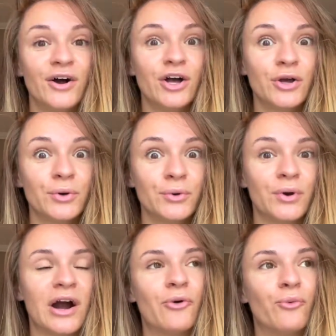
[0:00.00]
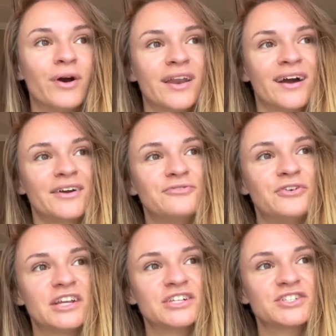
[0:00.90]
Oh, when I
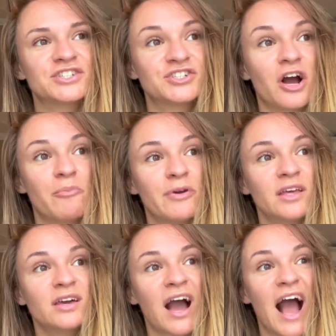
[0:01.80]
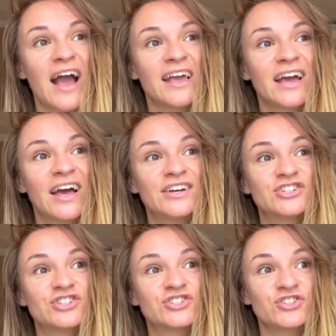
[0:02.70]
finished shopping, I
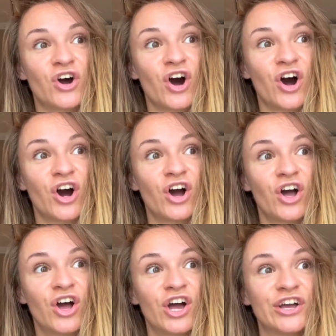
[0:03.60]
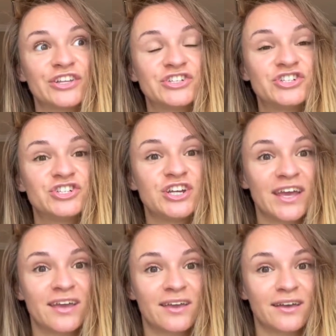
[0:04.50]
saw a
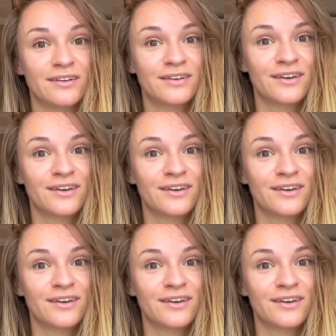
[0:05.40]
chicken